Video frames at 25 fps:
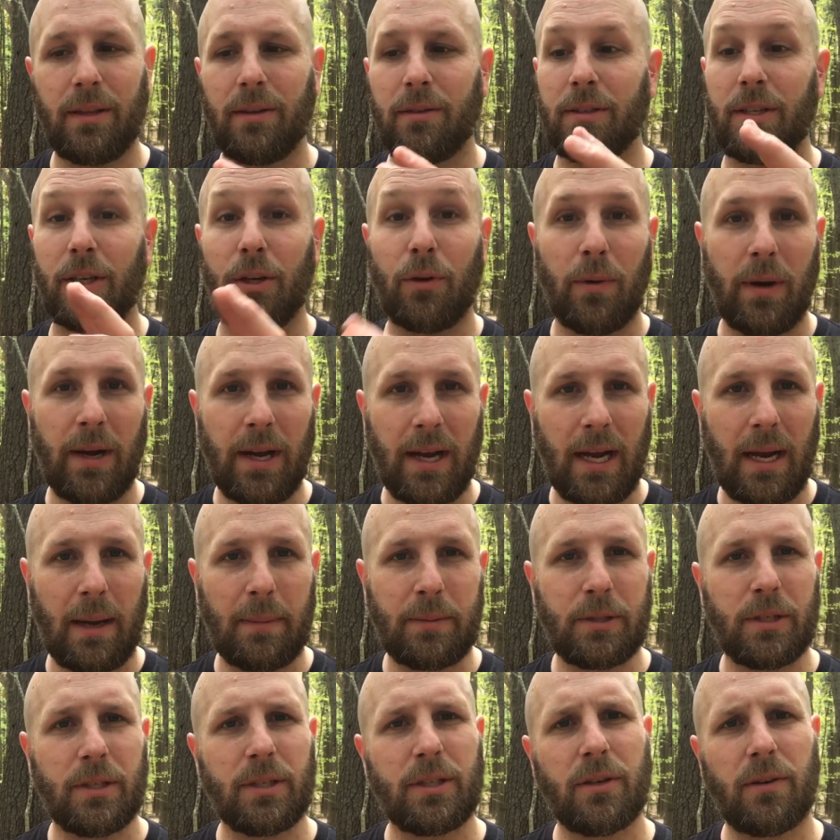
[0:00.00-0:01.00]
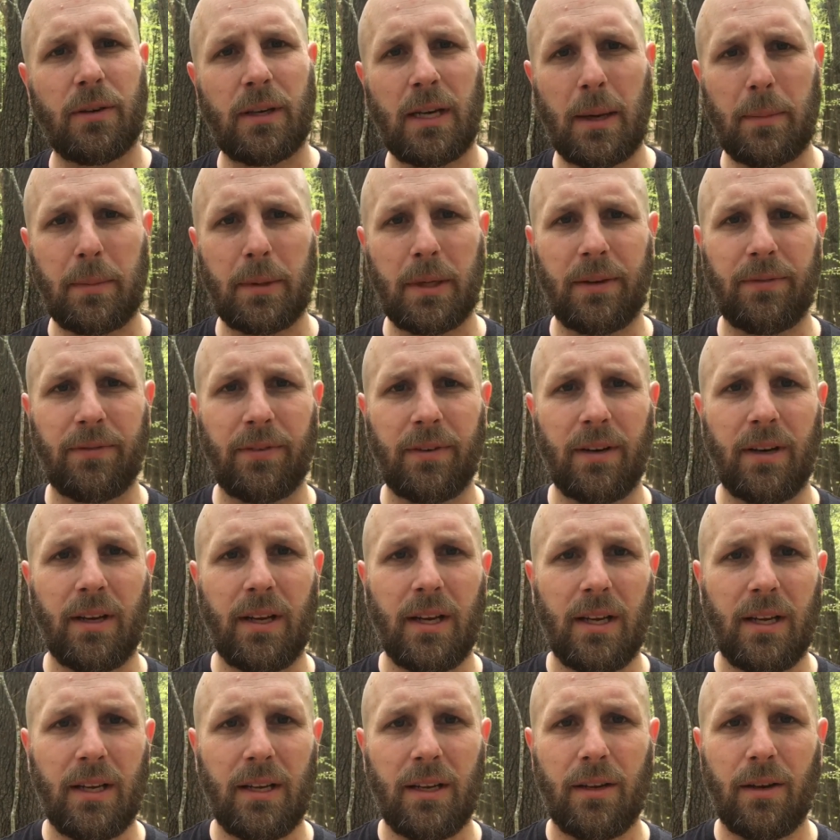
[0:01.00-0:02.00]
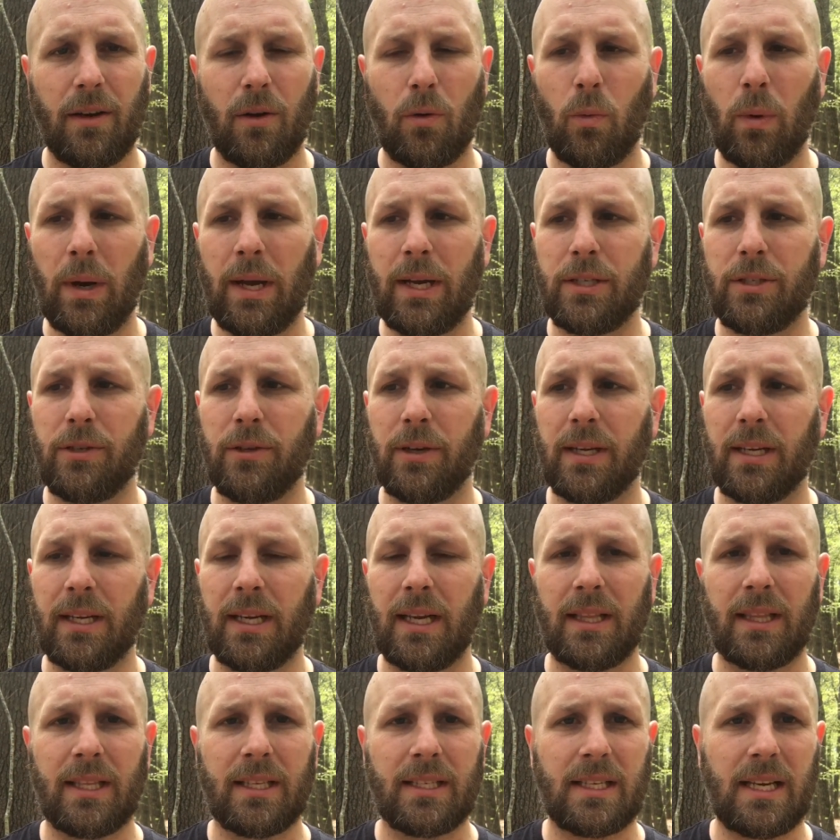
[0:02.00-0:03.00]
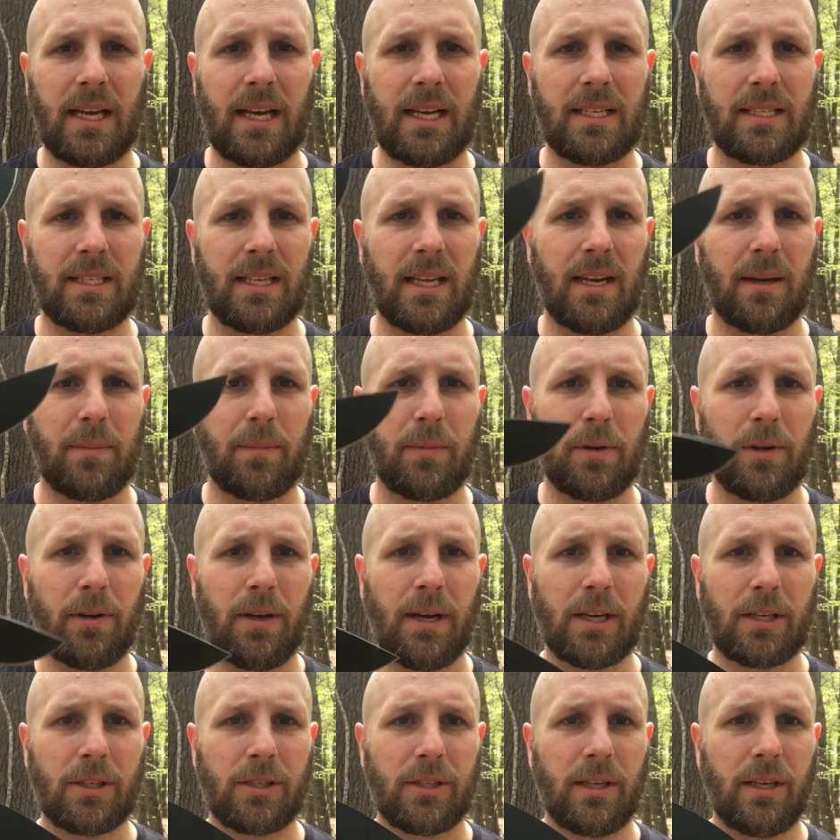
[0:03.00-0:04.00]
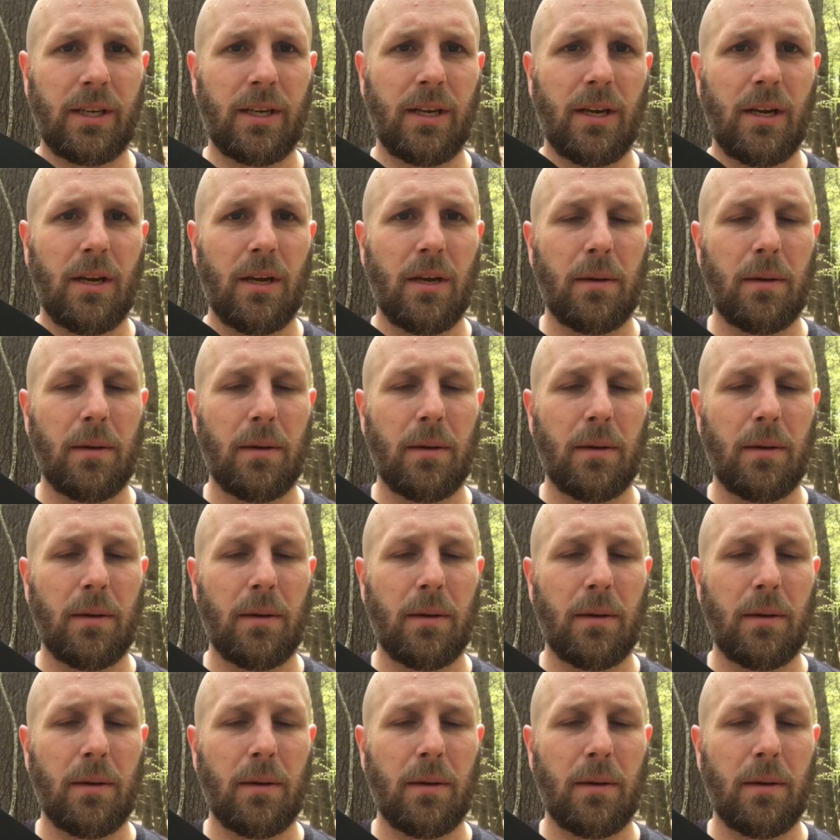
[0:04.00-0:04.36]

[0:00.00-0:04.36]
There's a gray option. So a couple different, you know, ways you can get this guy set up when you actually